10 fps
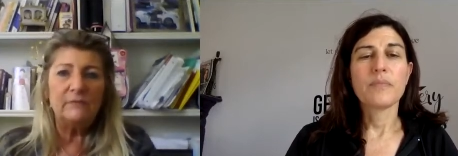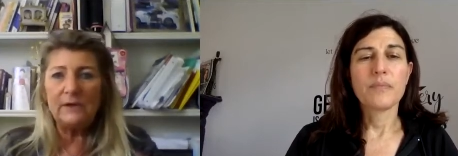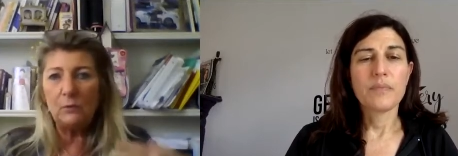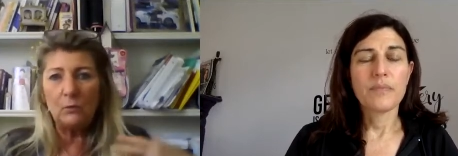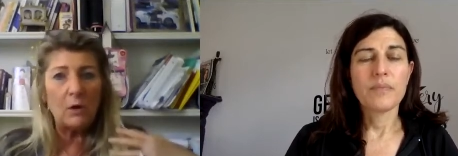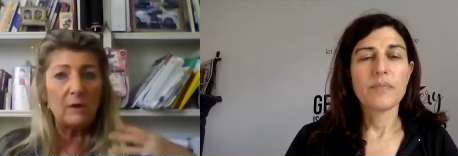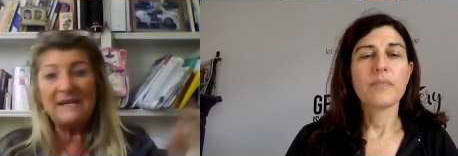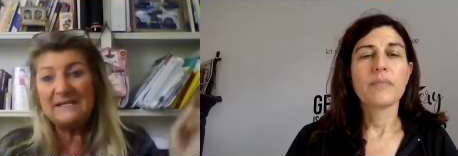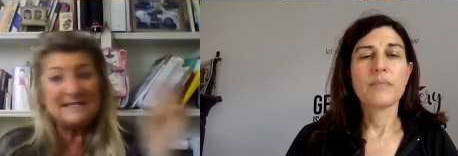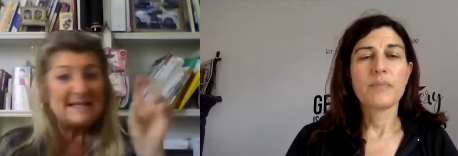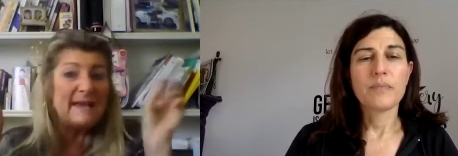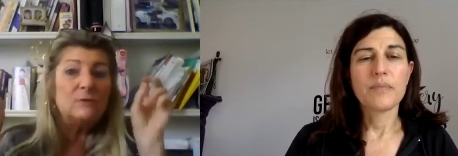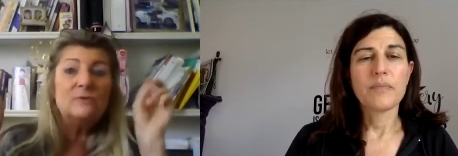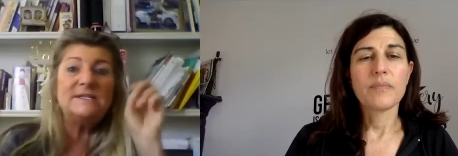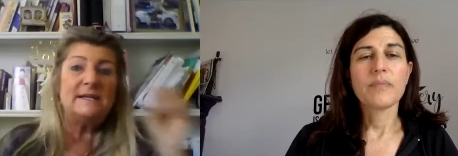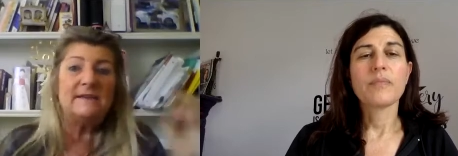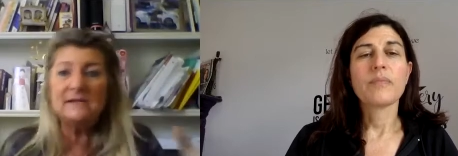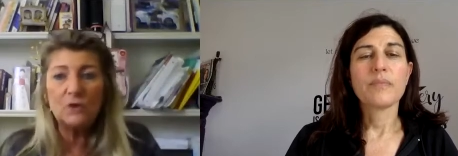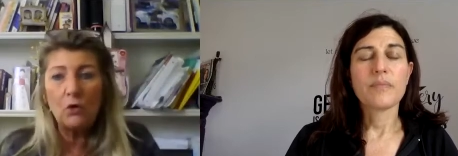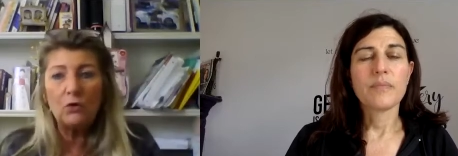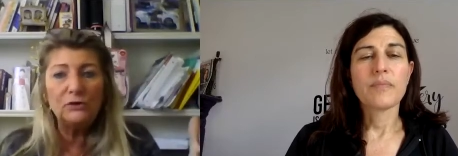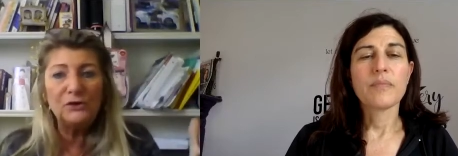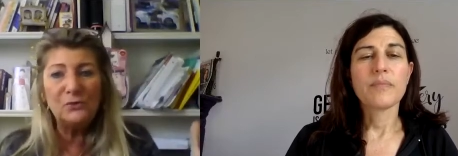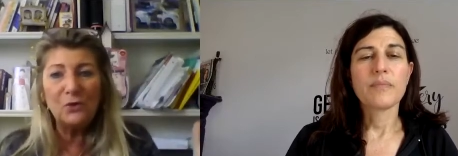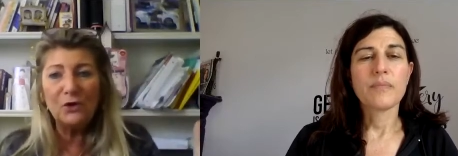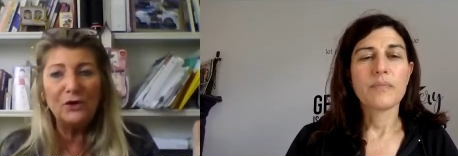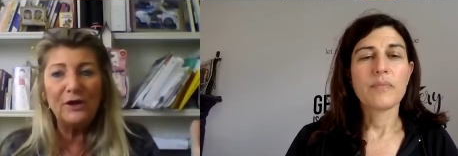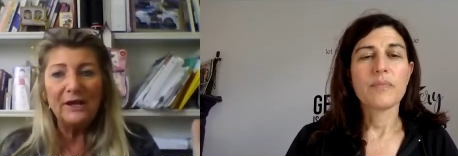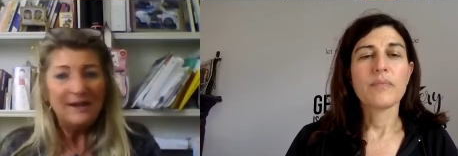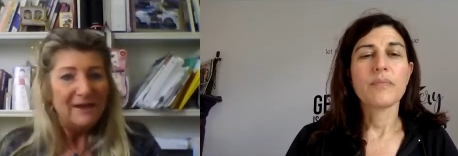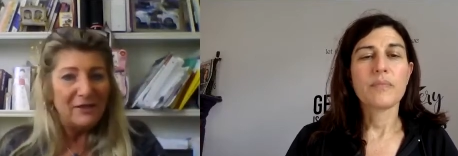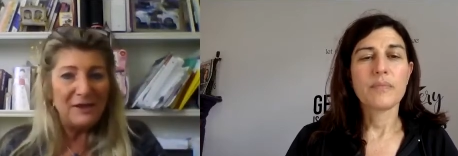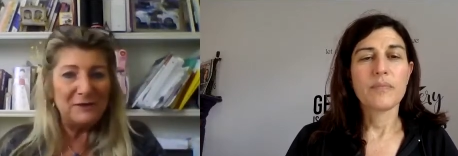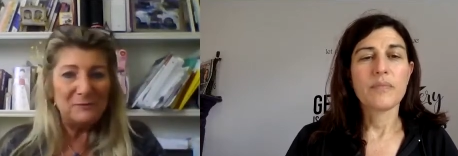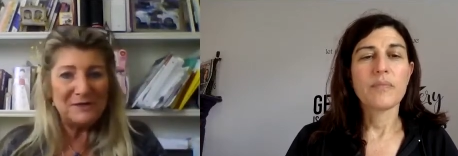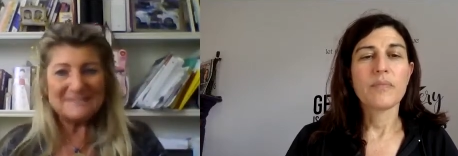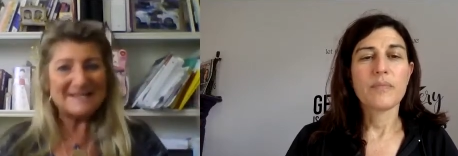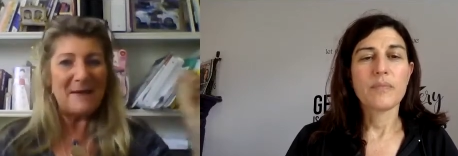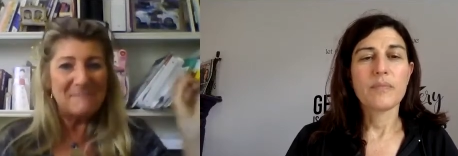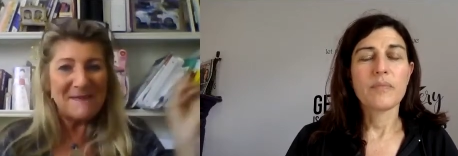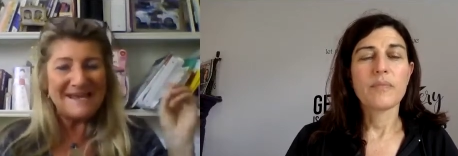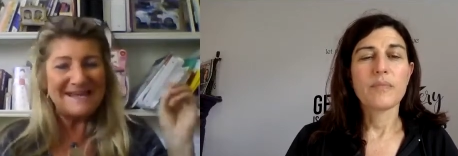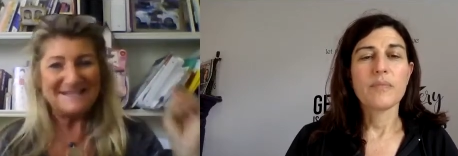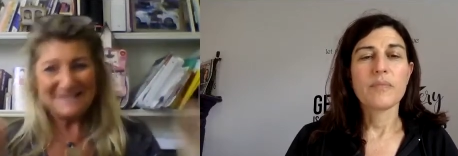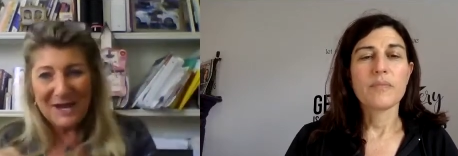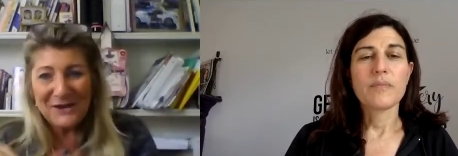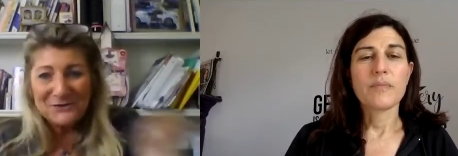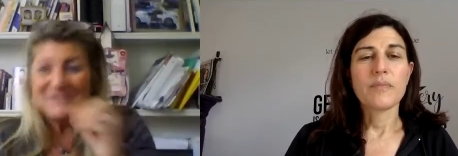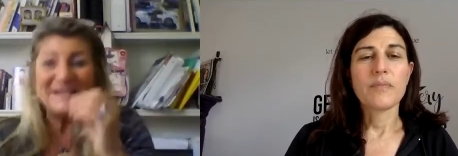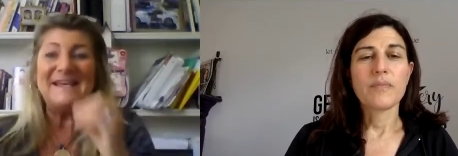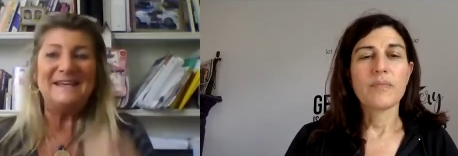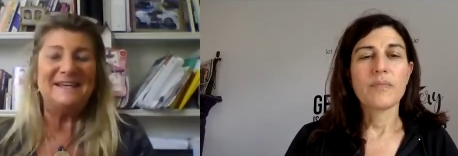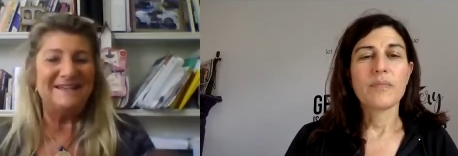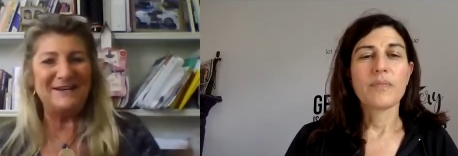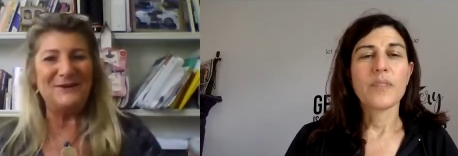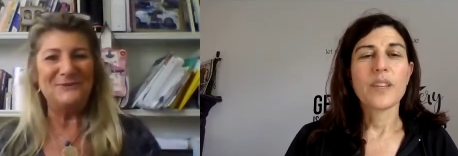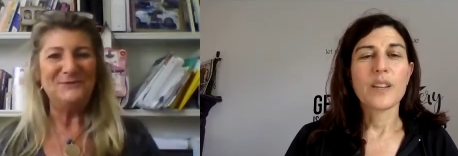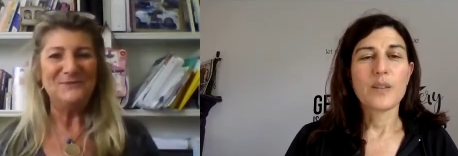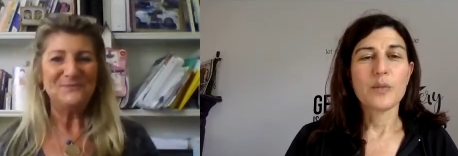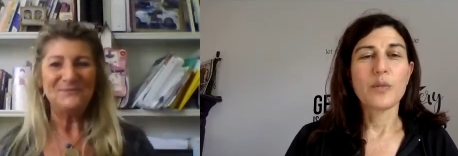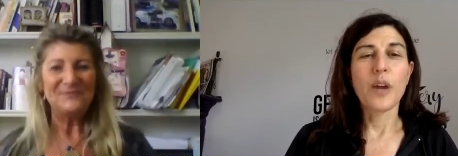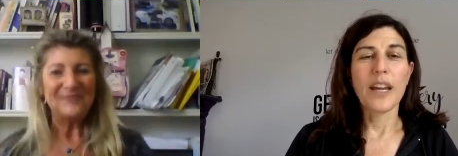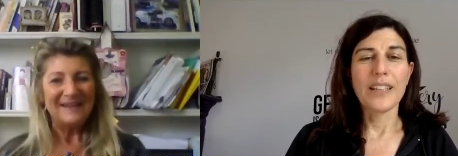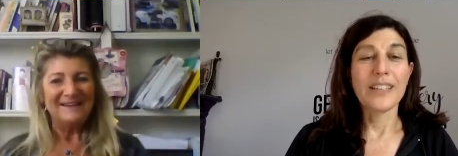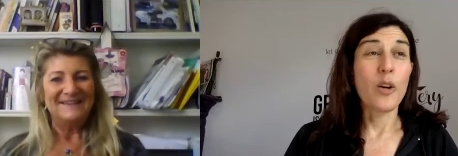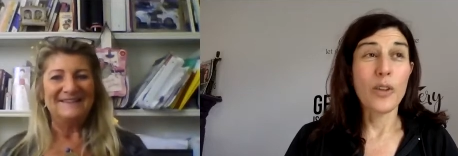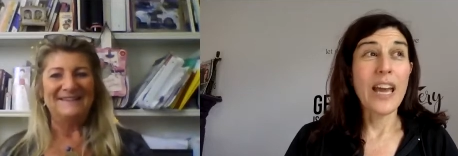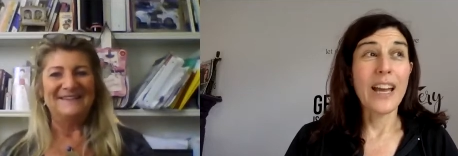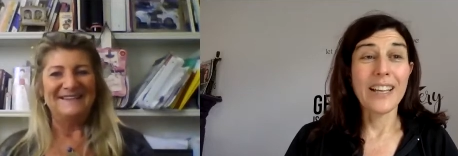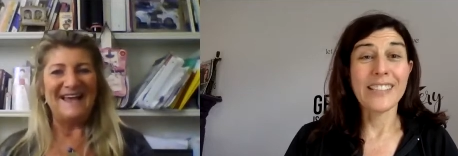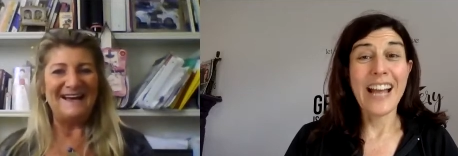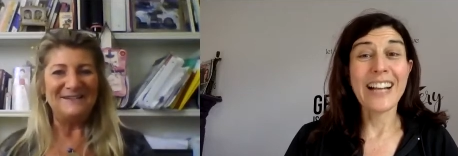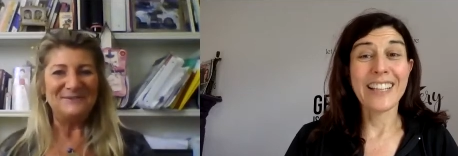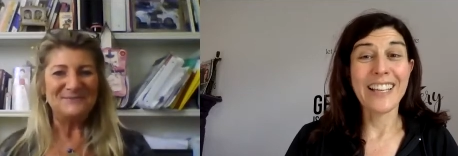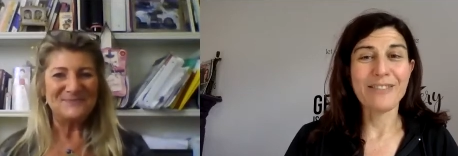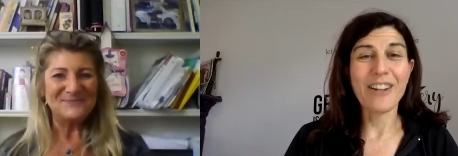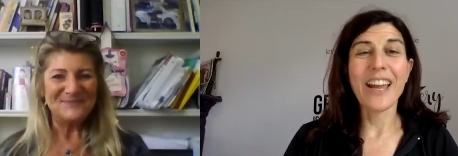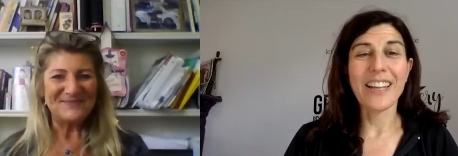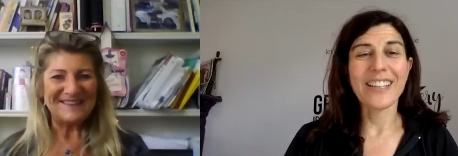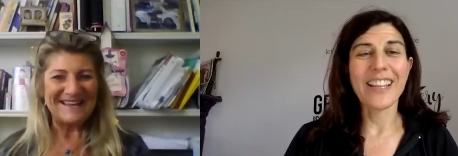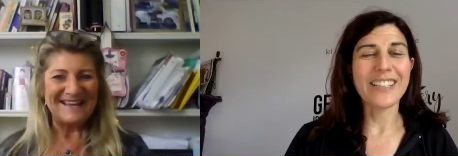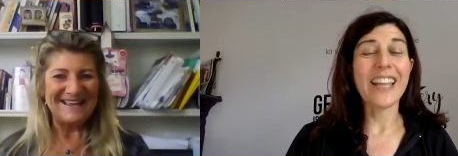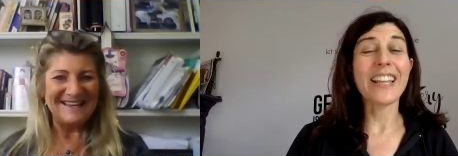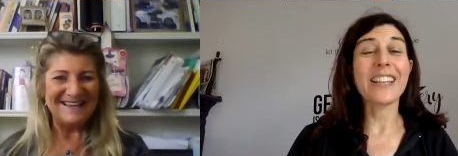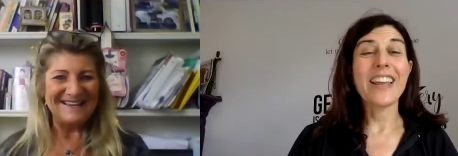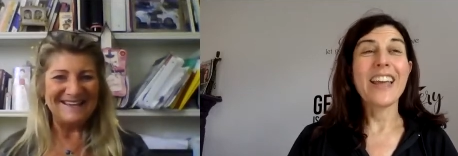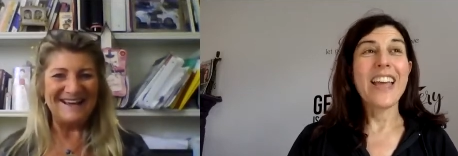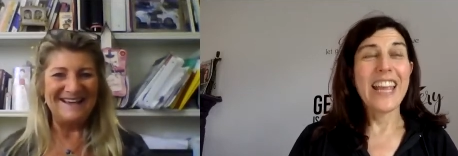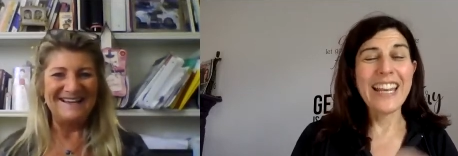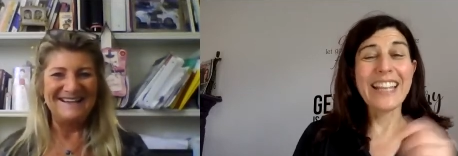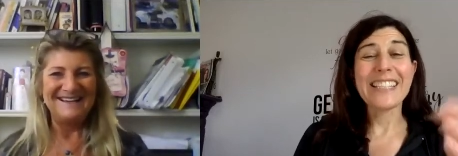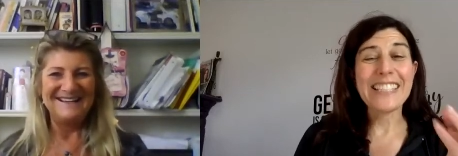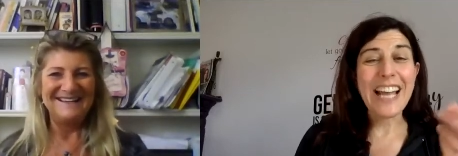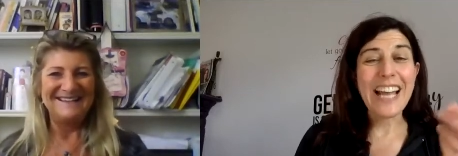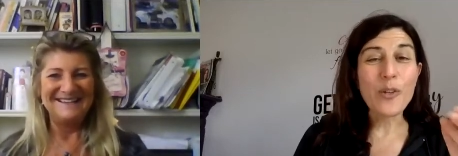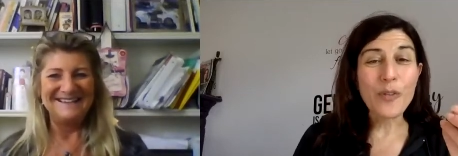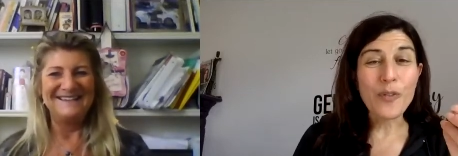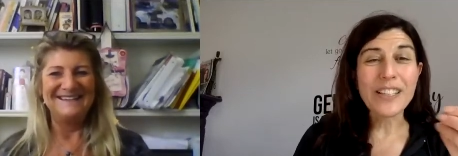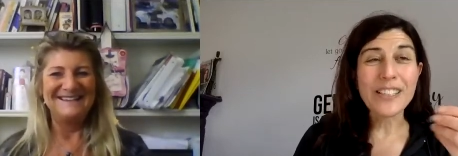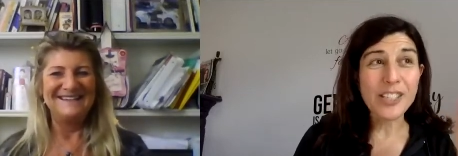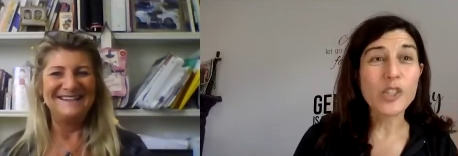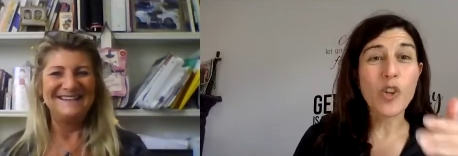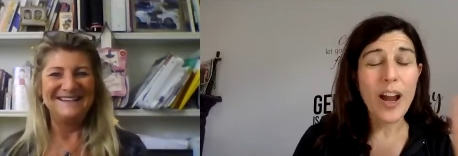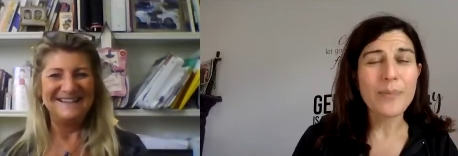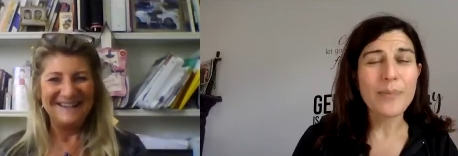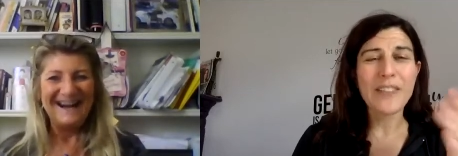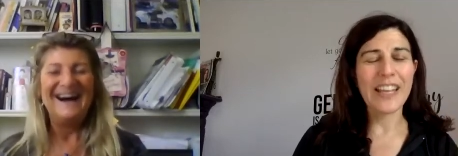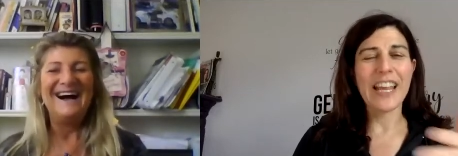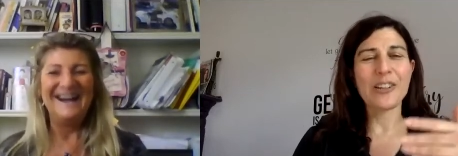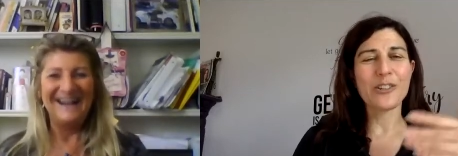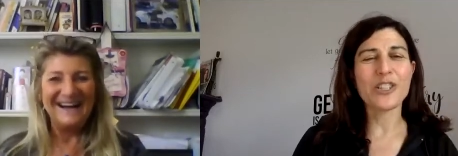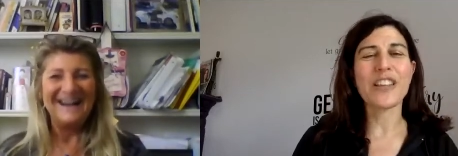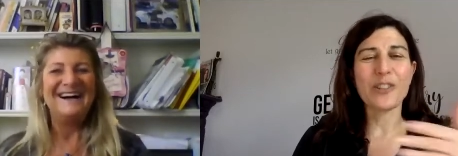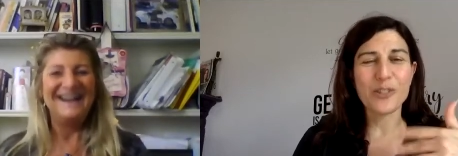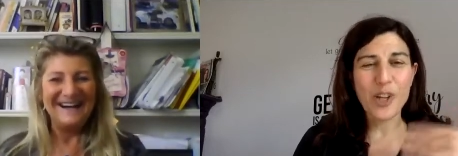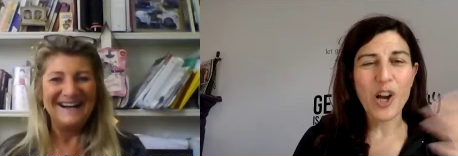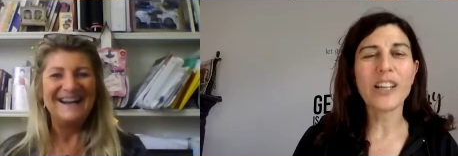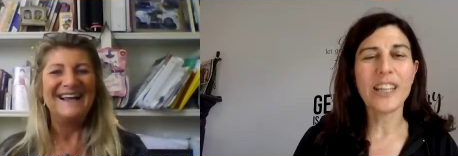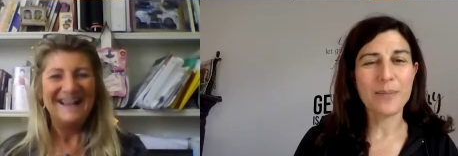Speaker 1: don't want to be salesy. That's a whole new word. That what does that mean? Salesy, you know?
Speaker 2: Right. Oh yeah, exactly. Yeah. Right. That that yeah. in itself is describing that energy that you're talking